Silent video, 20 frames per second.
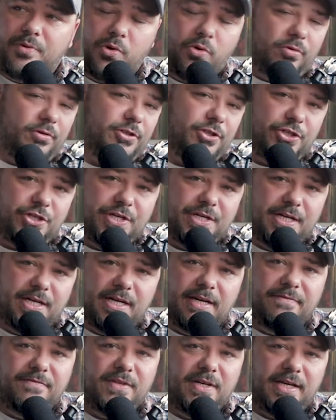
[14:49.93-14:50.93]
portion
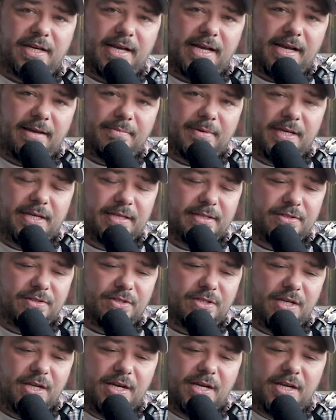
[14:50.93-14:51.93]
of the hobby
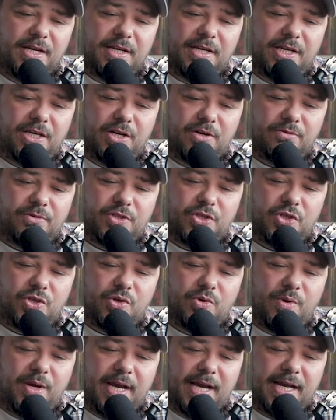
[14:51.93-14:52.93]
is, do
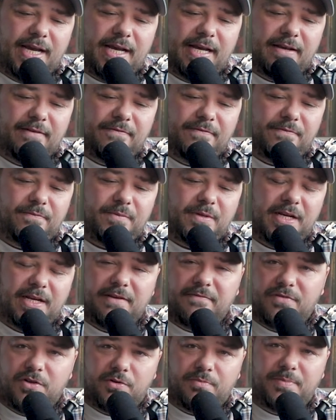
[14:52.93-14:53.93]
you have
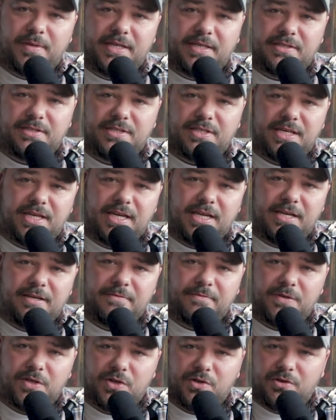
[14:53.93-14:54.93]
kind of your
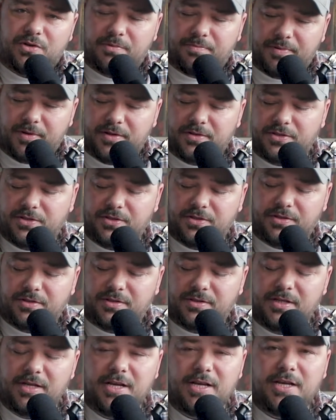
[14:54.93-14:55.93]
PC, your
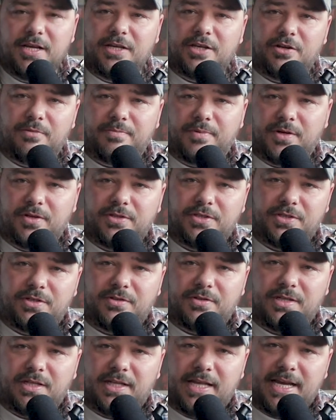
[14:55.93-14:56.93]
personal
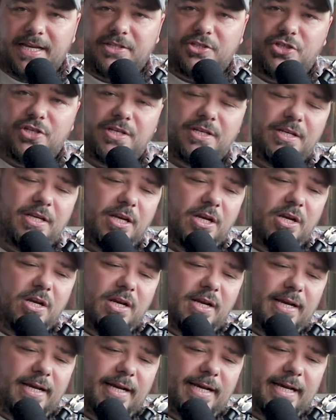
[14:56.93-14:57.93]
collection,
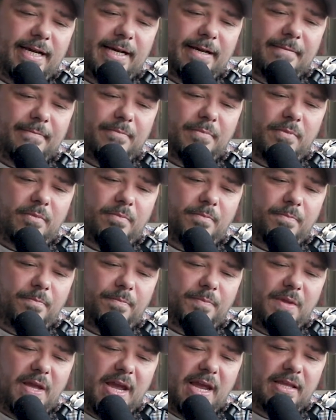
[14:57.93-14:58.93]
and
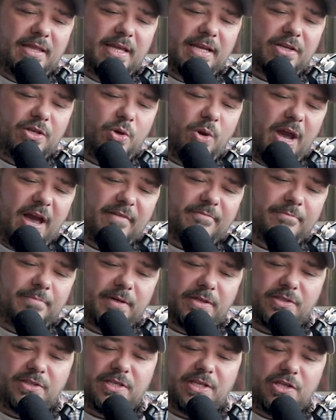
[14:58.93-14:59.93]
then you have
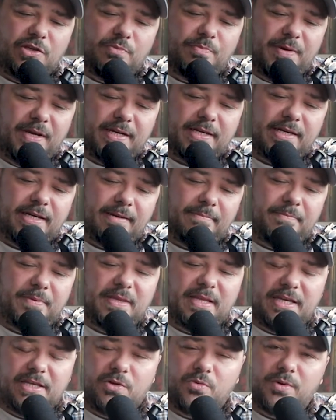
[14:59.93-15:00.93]
books that you pick
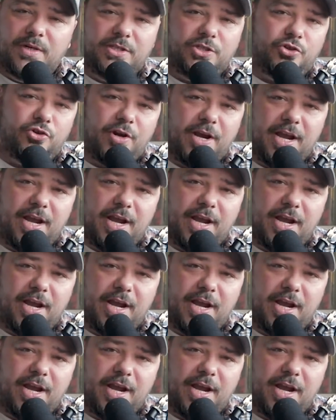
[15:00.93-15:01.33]
up and that you want to